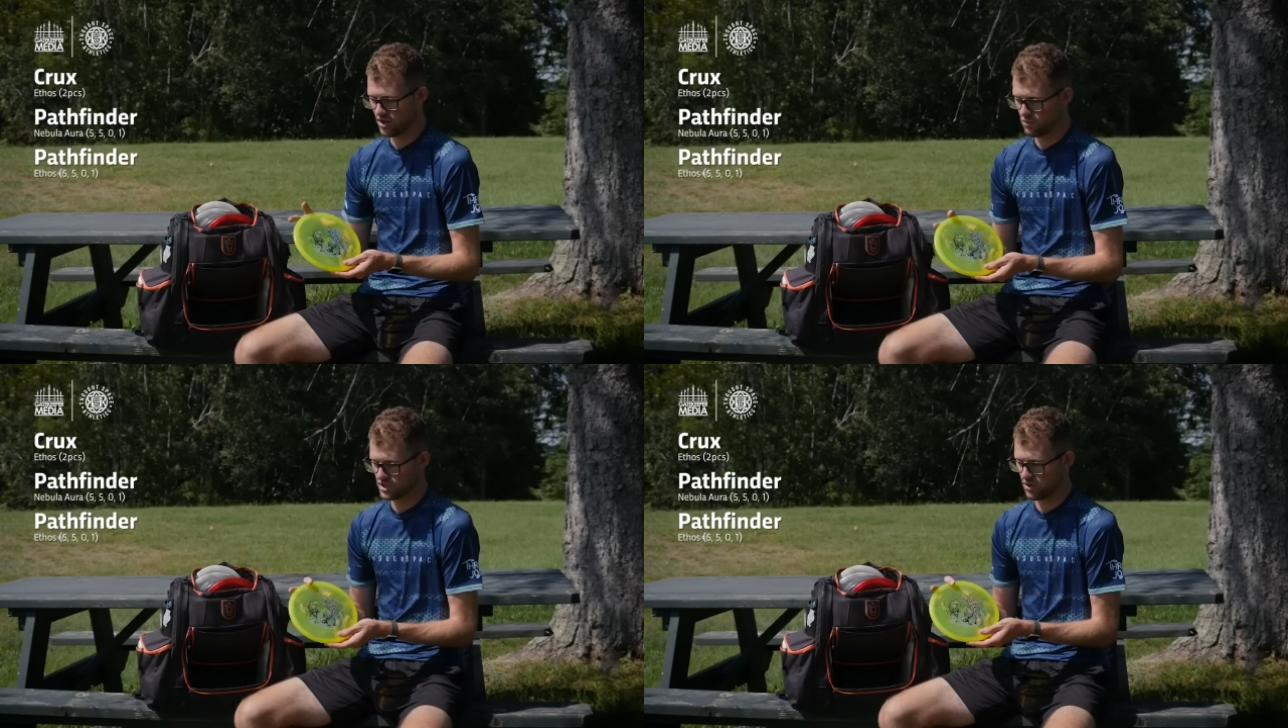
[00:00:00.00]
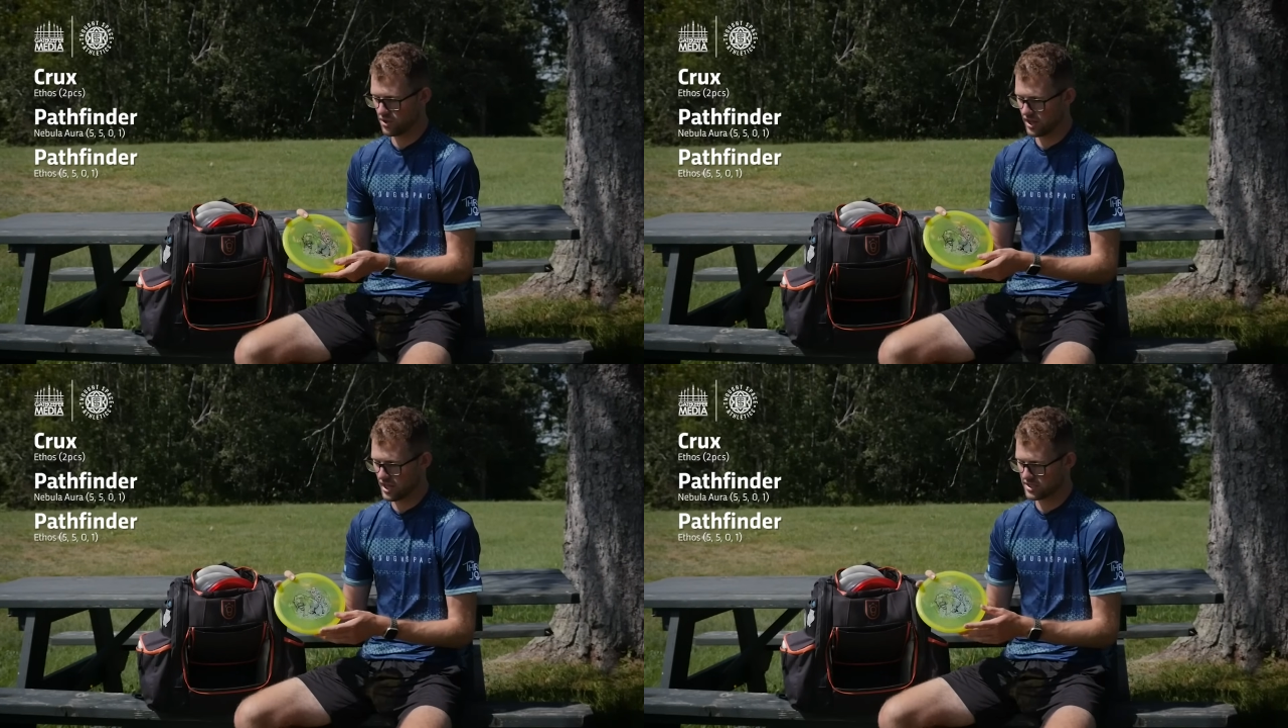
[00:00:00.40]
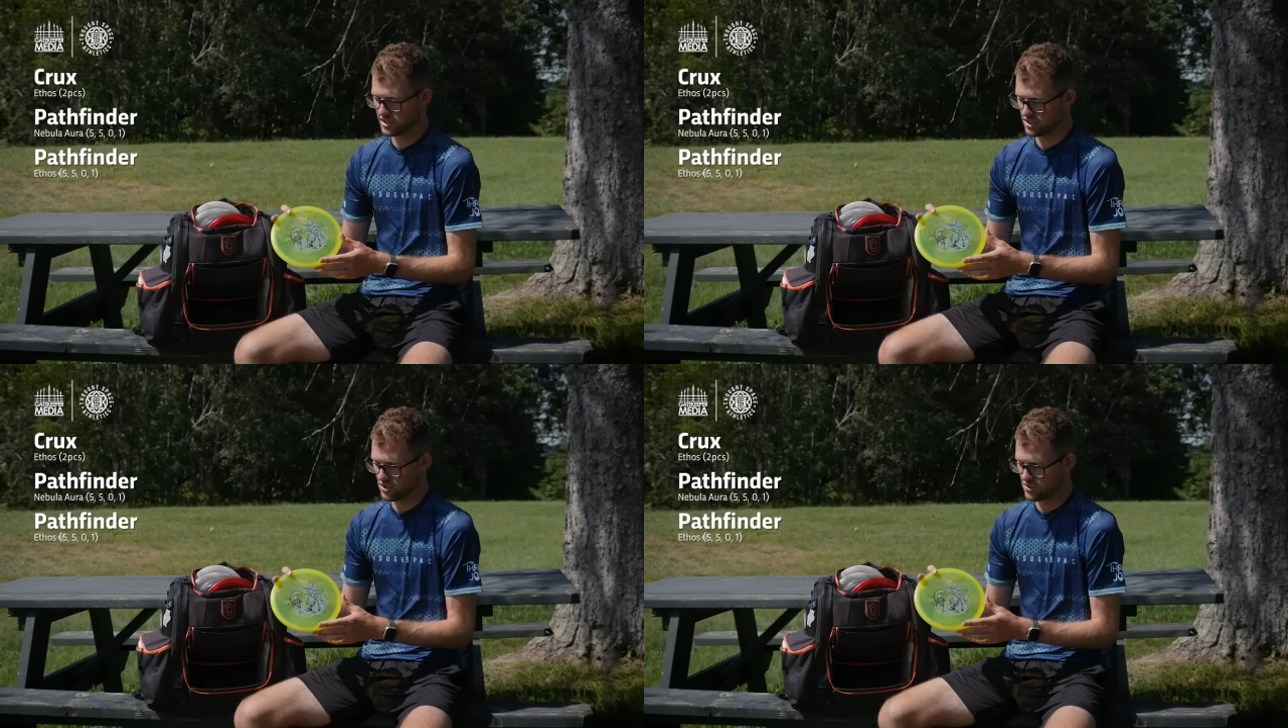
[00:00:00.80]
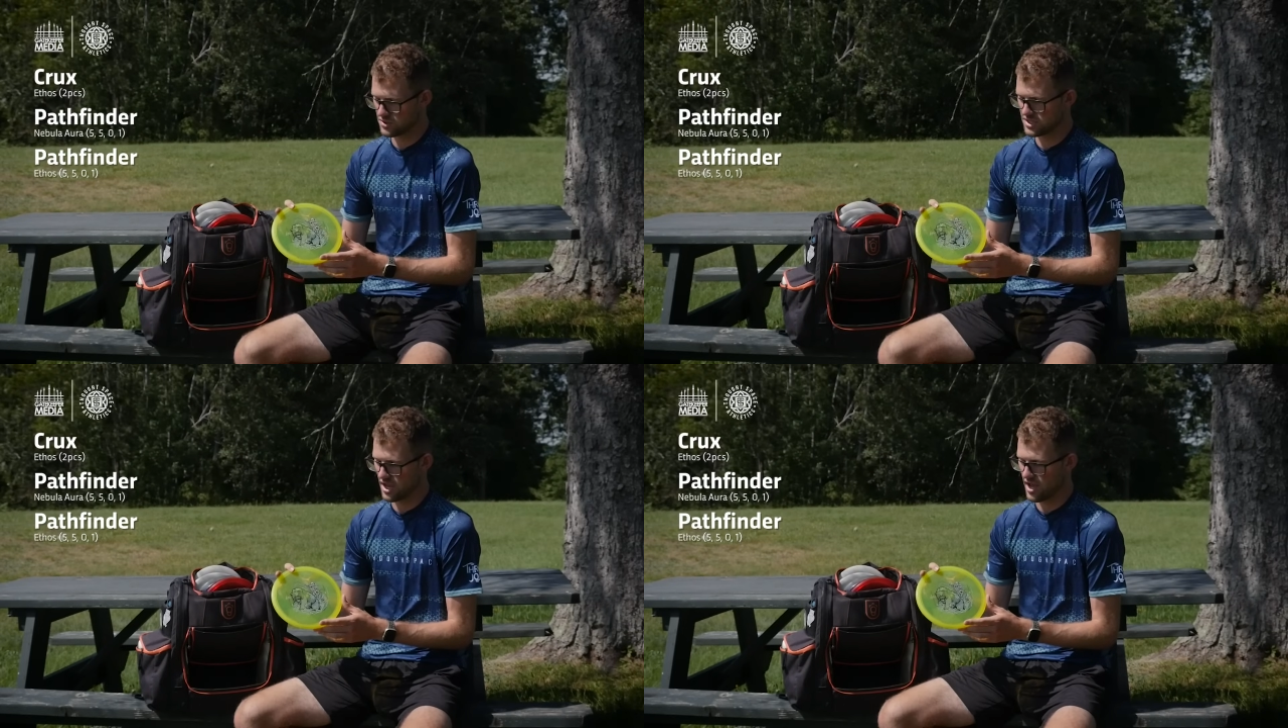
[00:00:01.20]
which I really like to
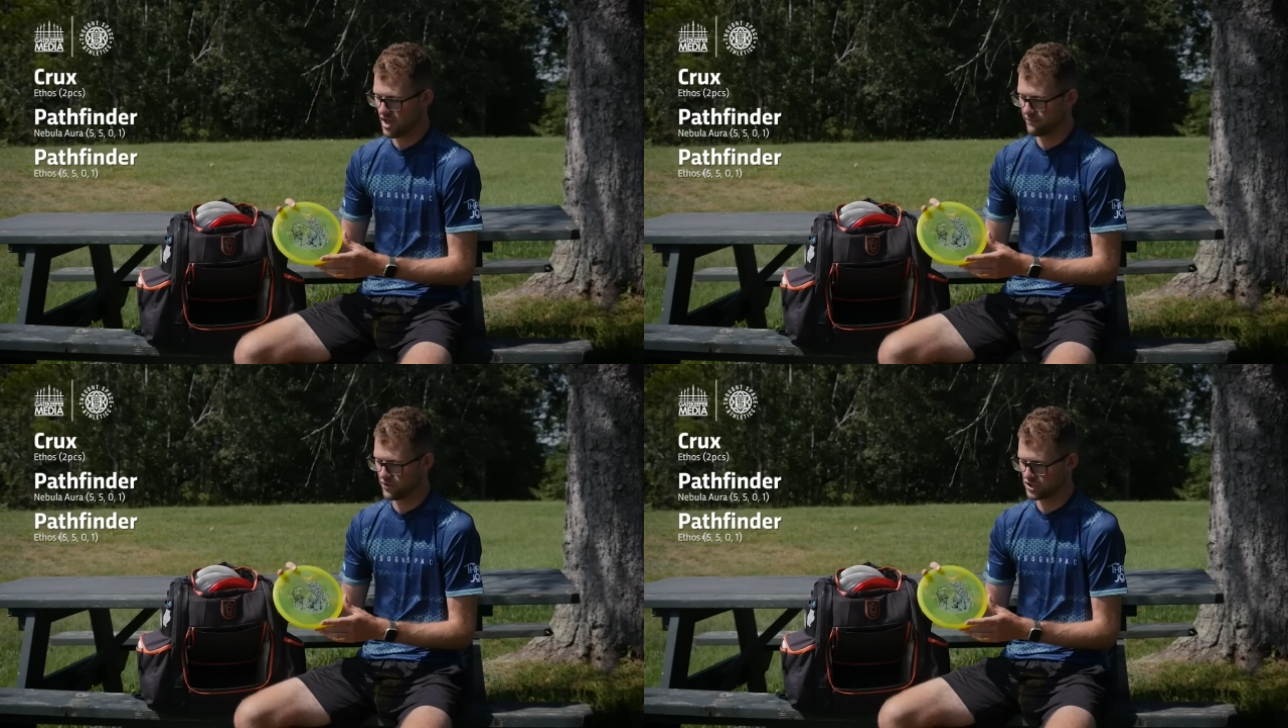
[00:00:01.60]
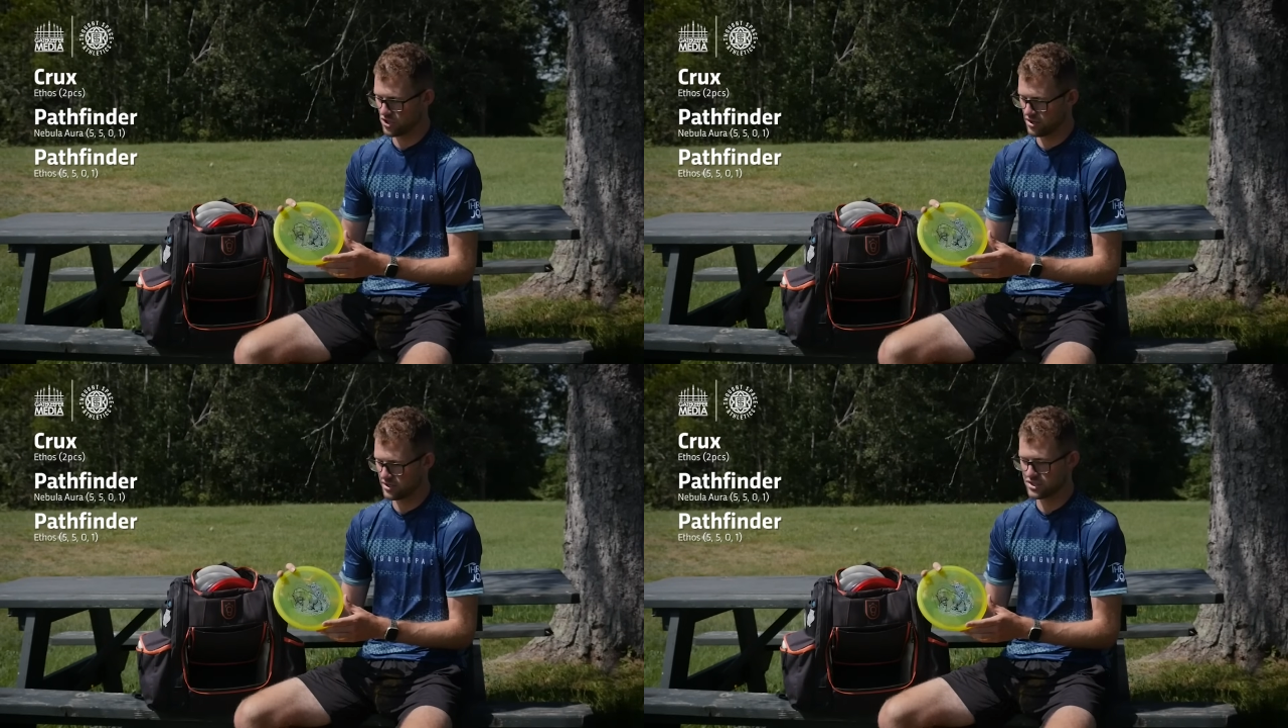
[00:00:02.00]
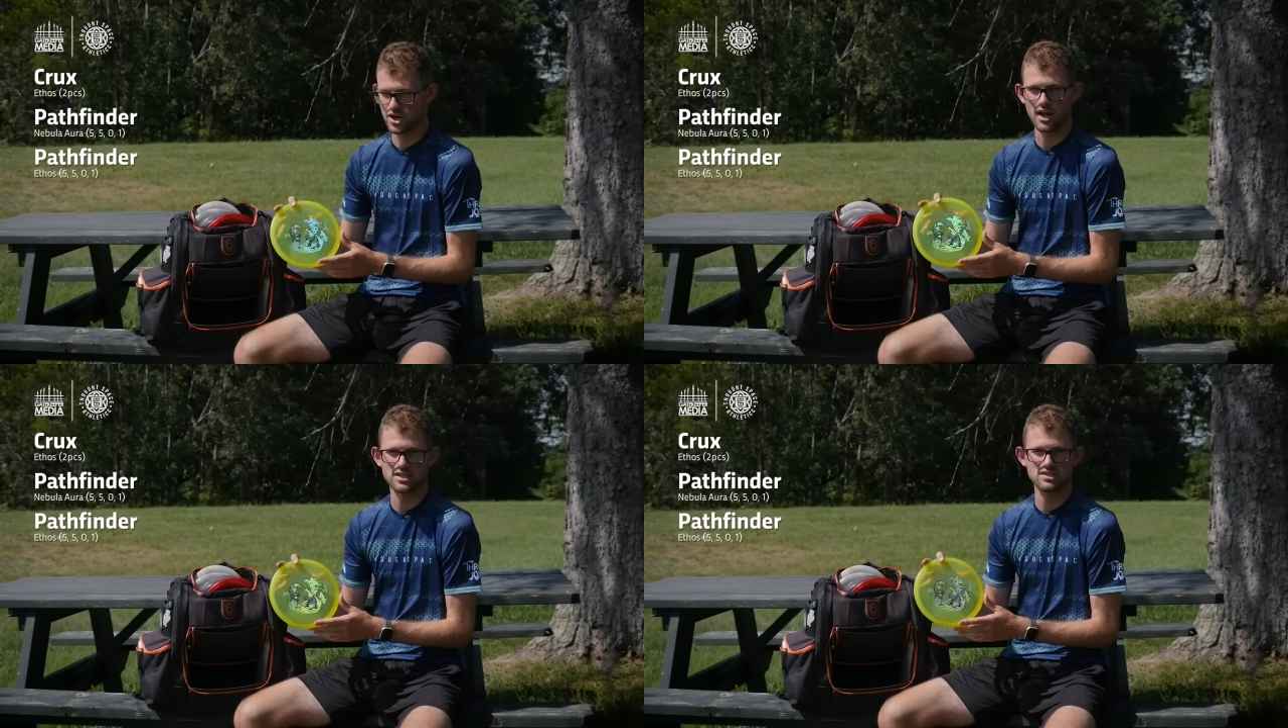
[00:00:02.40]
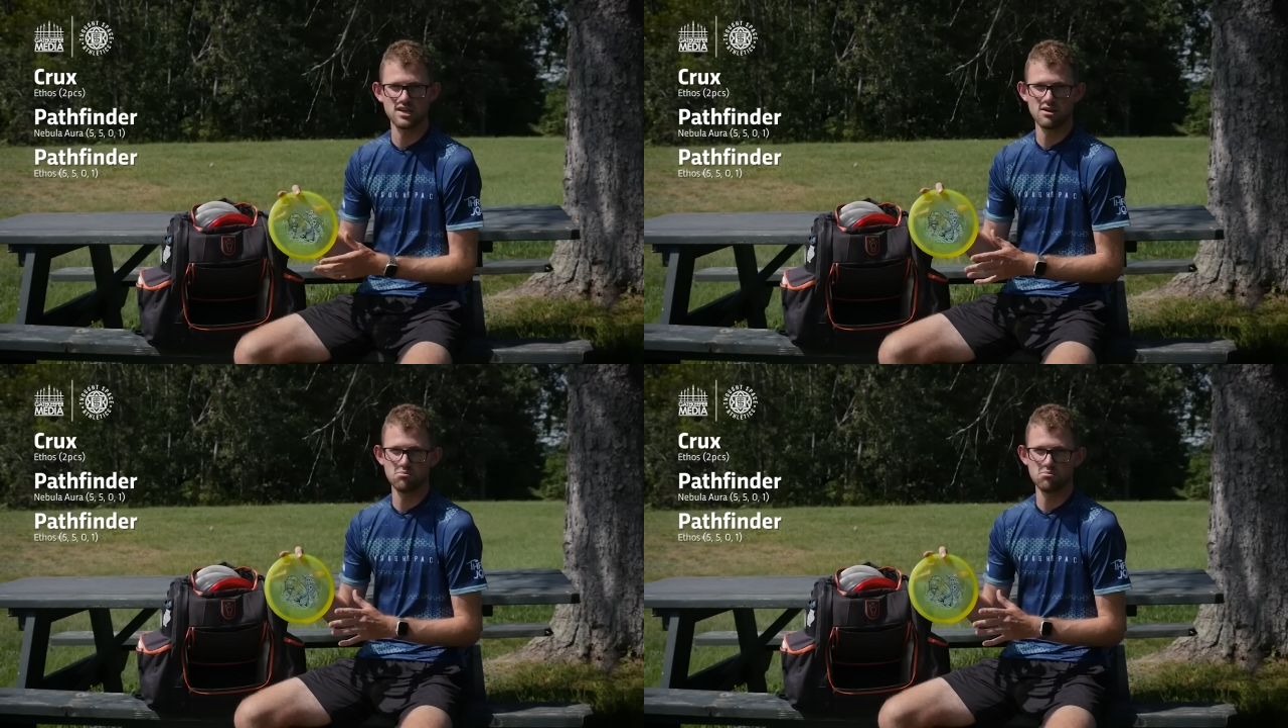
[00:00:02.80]
use for certain shots,